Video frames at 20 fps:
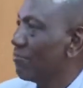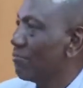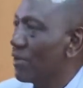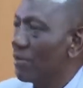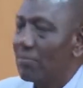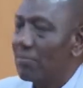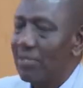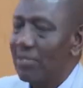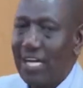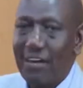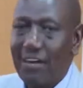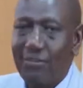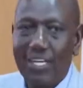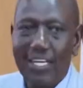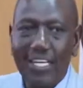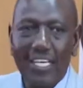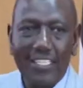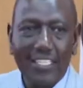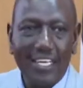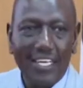maybe I will
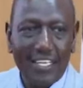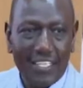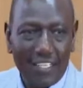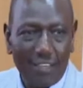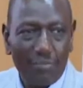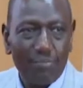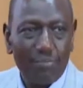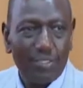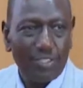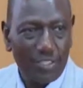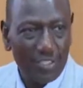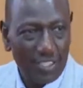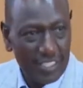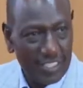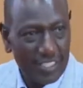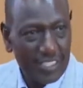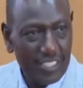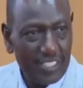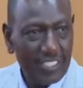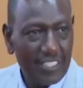get another
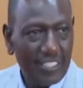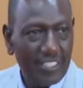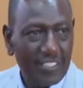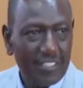opportunity